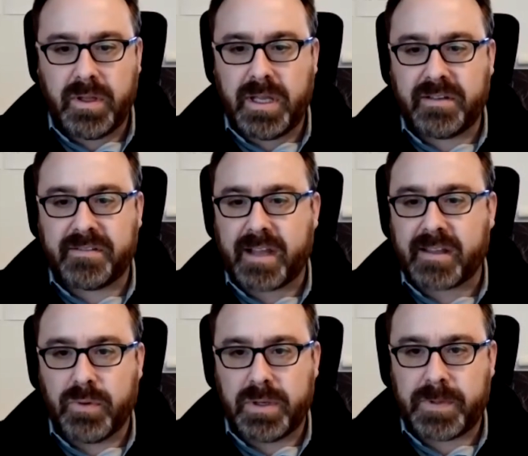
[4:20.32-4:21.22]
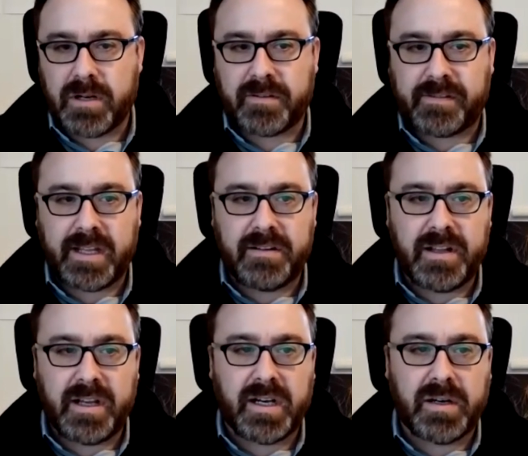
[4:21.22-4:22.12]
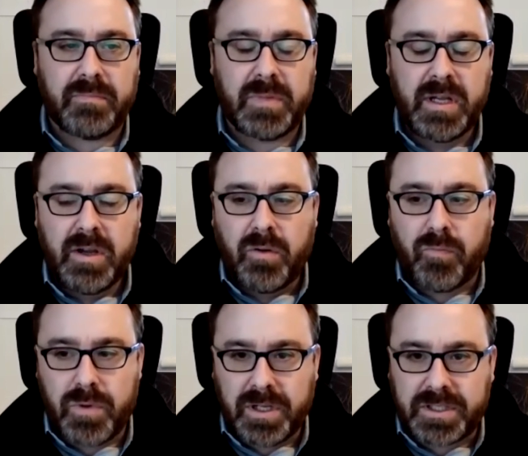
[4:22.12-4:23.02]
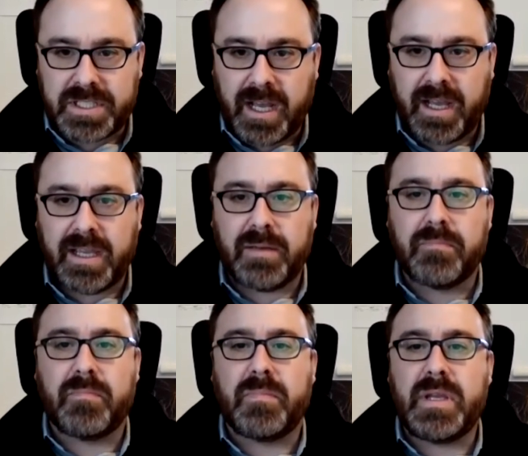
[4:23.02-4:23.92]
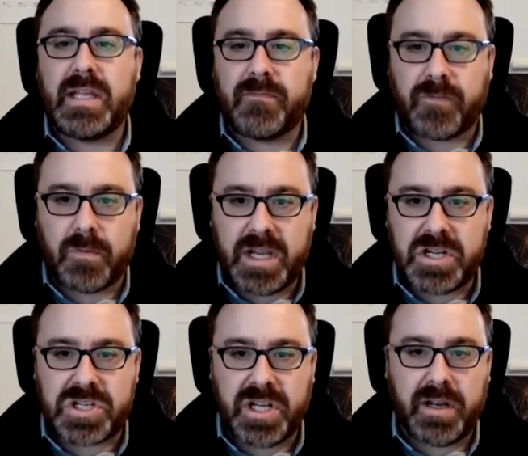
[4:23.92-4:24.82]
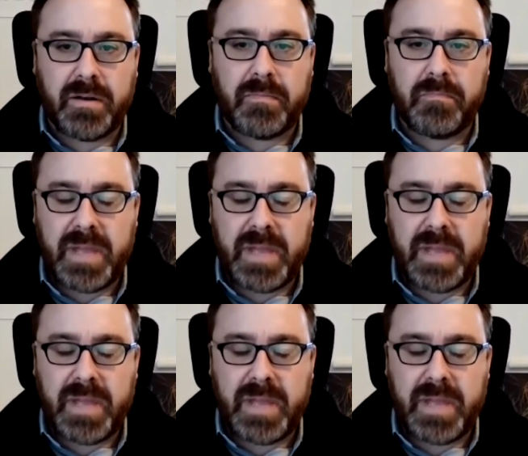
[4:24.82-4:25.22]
Exactly what Peter said. Real-time information,